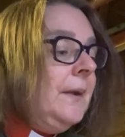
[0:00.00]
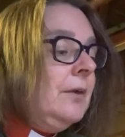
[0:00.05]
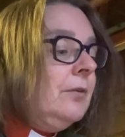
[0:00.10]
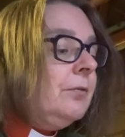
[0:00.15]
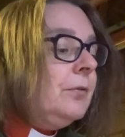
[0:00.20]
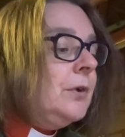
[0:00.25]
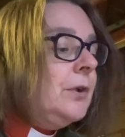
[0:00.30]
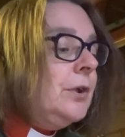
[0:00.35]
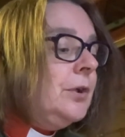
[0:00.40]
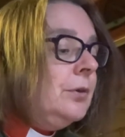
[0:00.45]

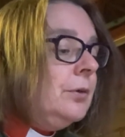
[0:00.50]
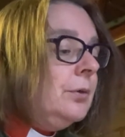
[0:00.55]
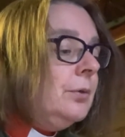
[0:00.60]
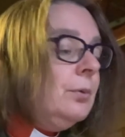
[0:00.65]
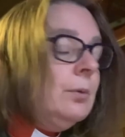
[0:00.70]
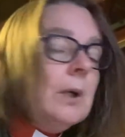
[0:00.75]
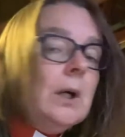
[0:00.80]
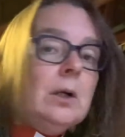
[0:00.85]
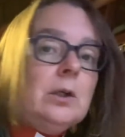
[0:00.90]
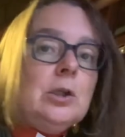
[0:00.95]
for
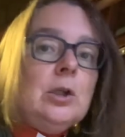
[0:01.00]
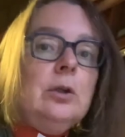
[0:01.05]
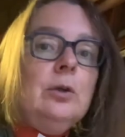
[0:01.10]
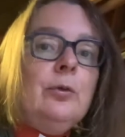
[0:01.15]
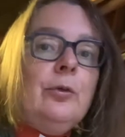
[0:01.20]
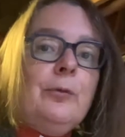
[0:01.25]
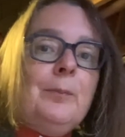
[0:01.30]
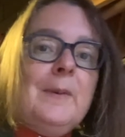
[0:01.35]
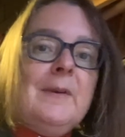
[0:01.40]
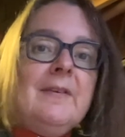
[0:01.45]
you are
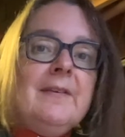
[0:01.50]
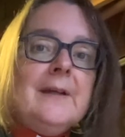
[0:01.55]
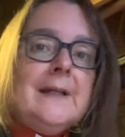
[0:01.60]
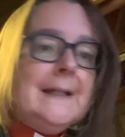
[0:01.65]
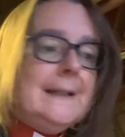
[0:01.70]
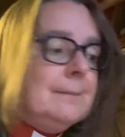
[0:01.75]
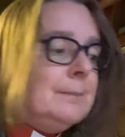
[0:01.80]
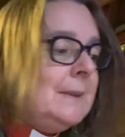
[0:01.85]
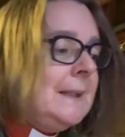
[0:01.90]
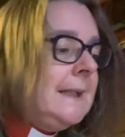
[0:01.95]
close
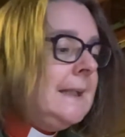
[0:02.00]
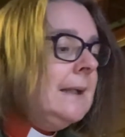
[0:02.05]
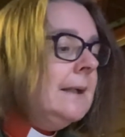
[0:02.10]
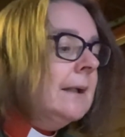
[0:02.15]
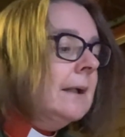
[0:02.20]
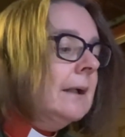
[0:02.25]
beside me.